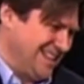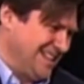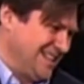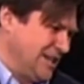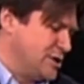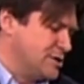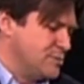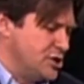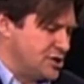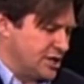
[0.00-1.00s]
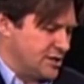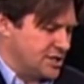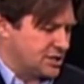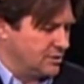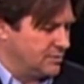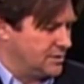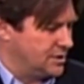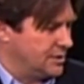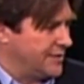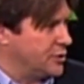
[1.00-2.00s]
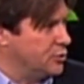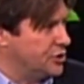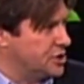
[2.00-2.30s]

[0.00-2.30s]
have a little look. So there's